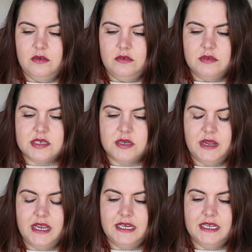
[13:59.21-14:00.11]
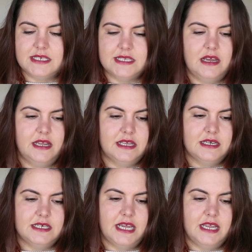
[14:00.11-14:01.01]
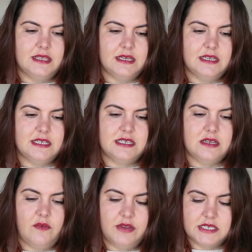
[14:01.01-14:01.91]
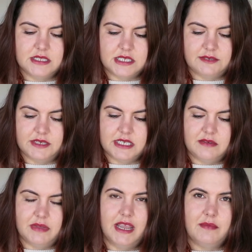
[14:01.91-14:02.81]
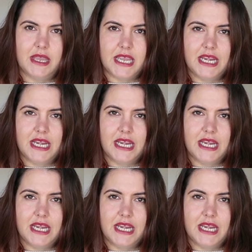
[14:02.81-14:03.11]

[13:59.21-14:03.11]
Also handy is that I can take this, obviously this fits in my handbag